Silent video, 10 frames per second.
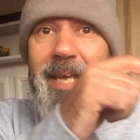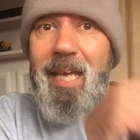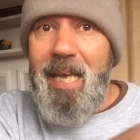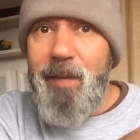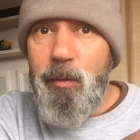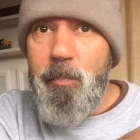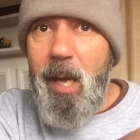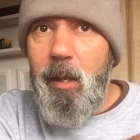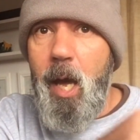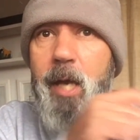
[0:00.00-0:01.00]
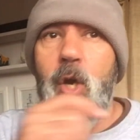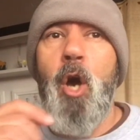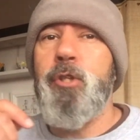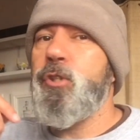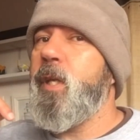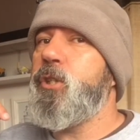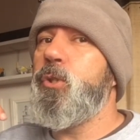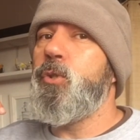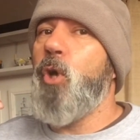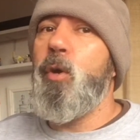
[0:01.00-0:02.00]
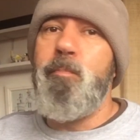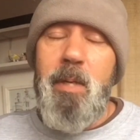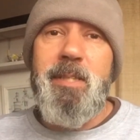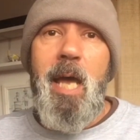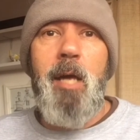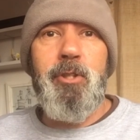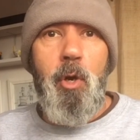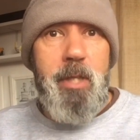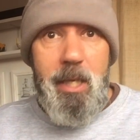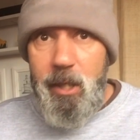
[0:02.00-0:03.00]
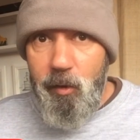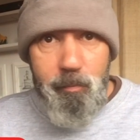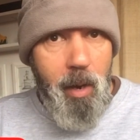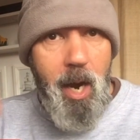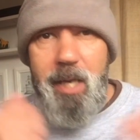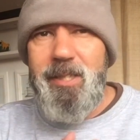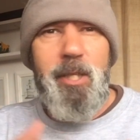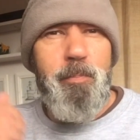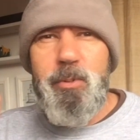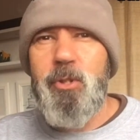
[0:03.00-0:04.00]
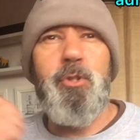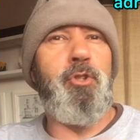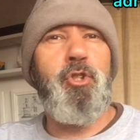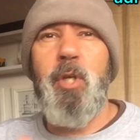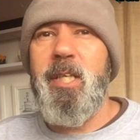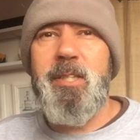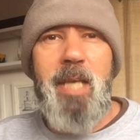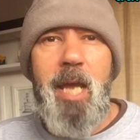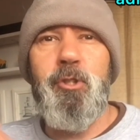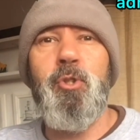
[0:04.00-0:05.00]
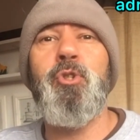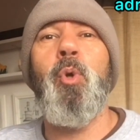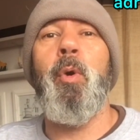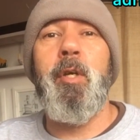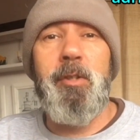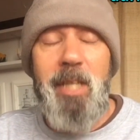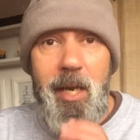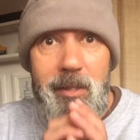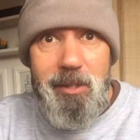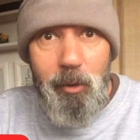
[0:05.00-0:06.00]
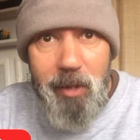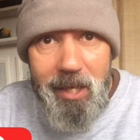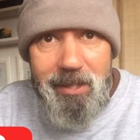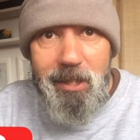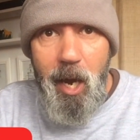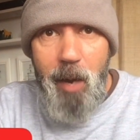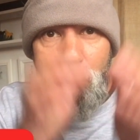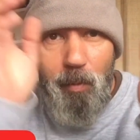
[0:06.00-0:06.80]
hit the bell icon so that you don't miss out on any of my tips, tricks, and tutorials. And until next time,